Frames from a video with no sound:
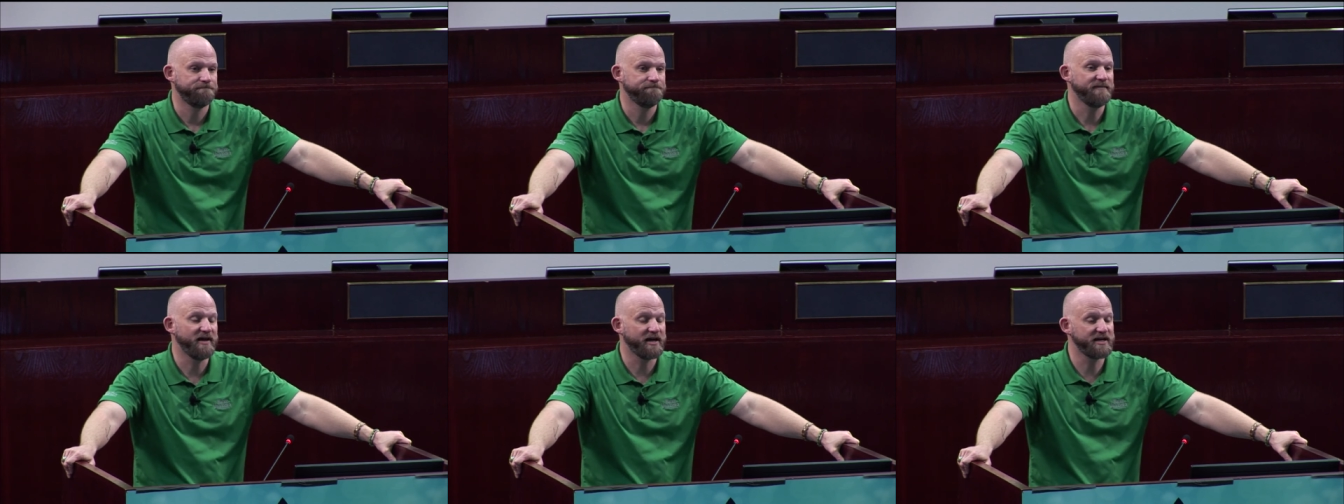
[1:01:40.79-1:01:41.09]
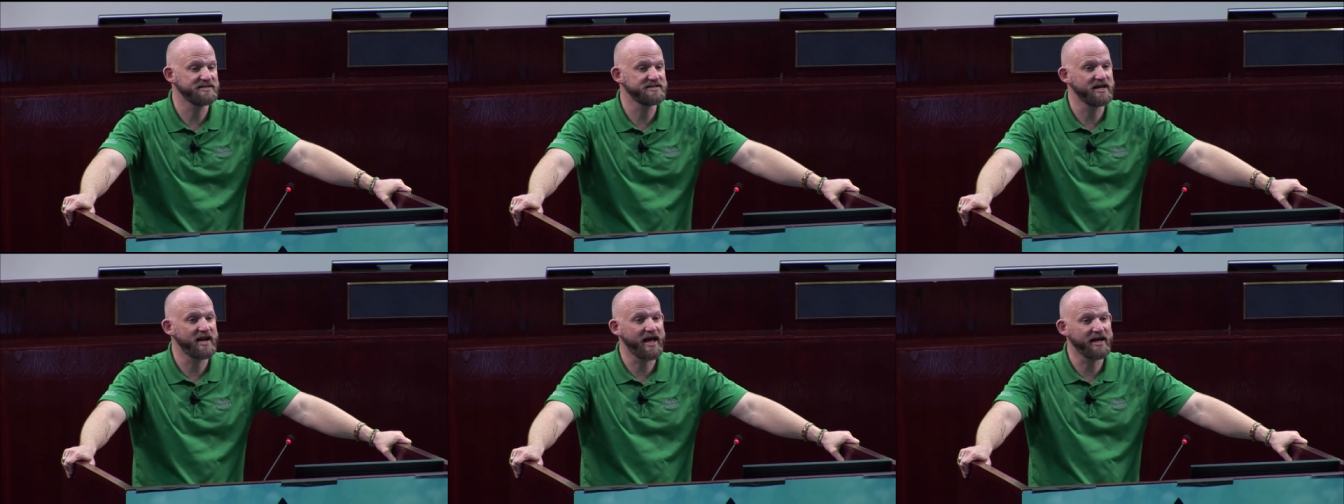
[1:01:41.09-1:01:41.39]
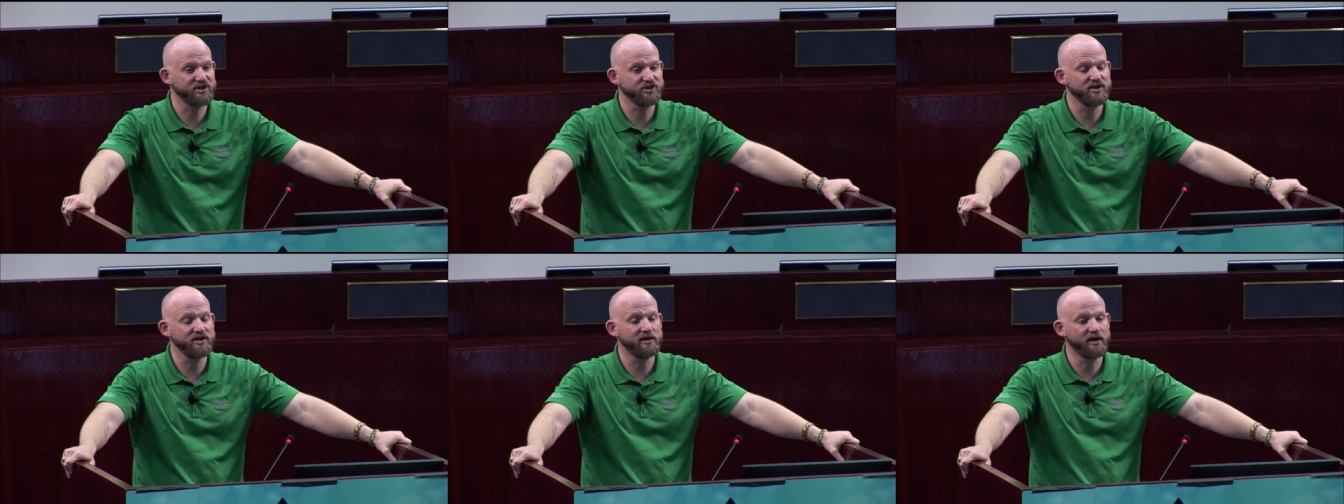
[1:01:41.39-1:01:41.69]
Yeah, because it
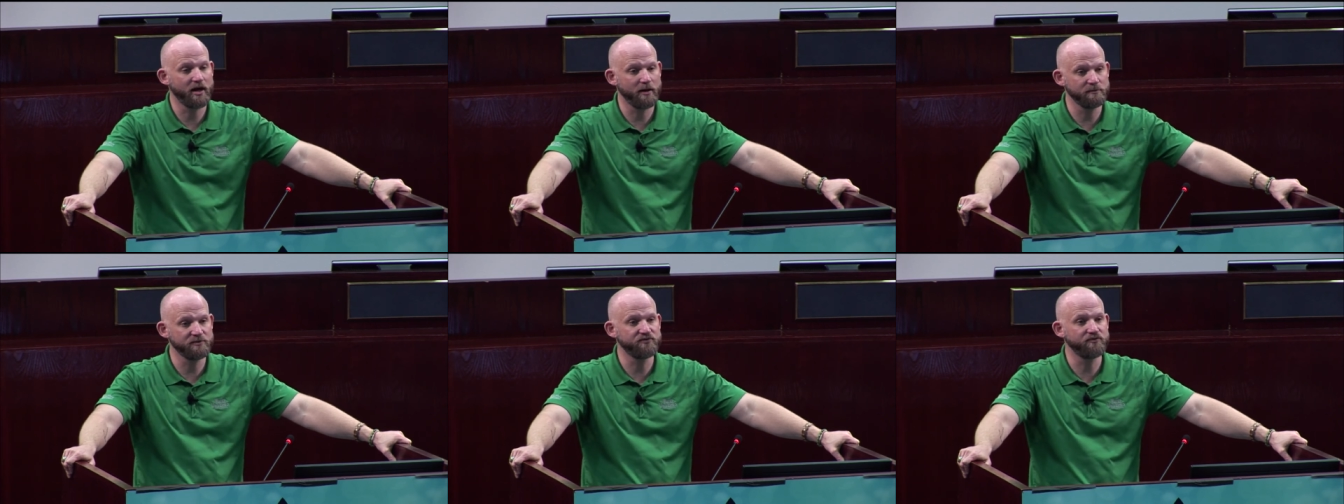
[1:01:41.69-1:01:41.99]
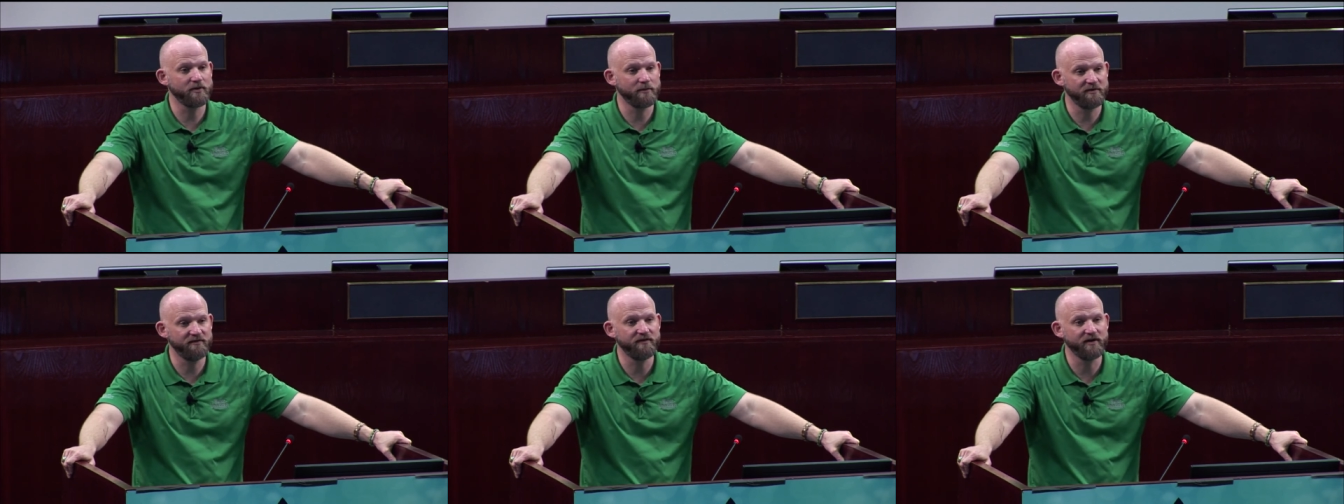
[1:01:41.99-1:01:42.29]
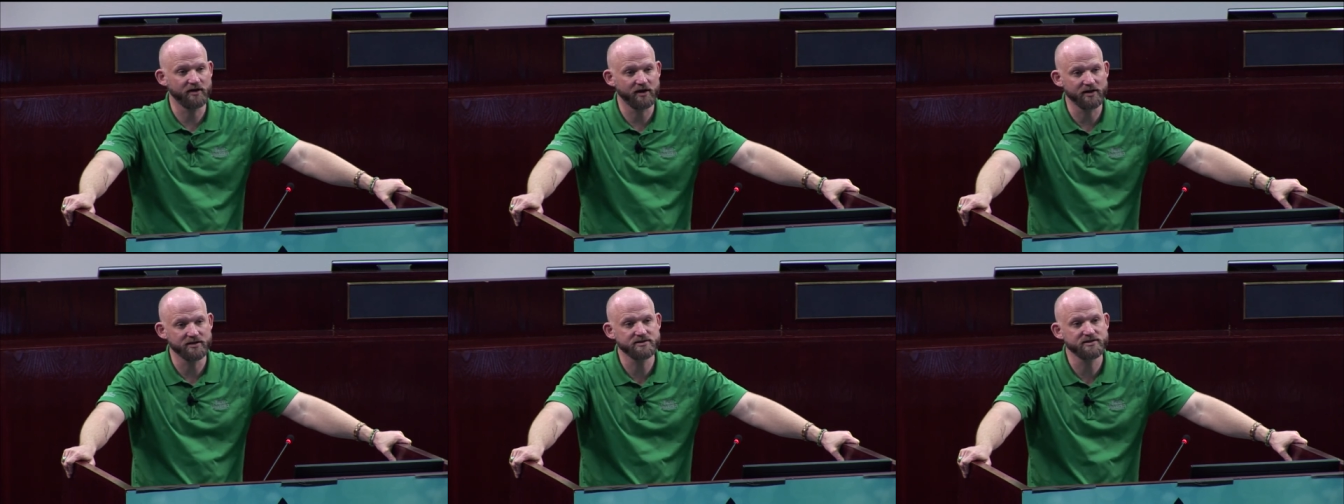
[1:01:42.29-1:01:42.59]
actually comes from a
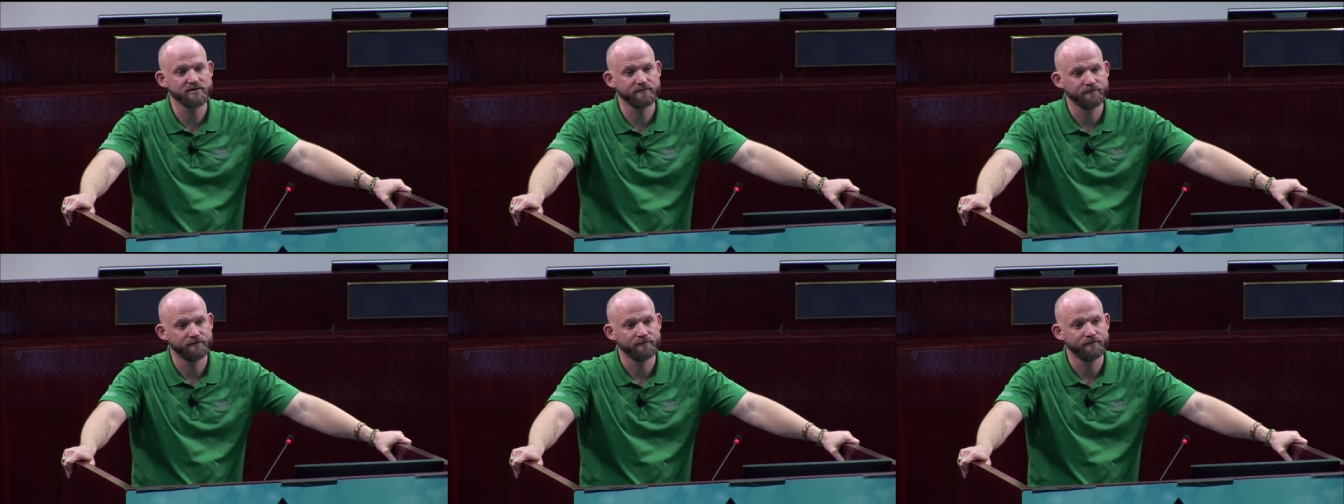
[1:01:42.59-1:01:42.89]
fungus.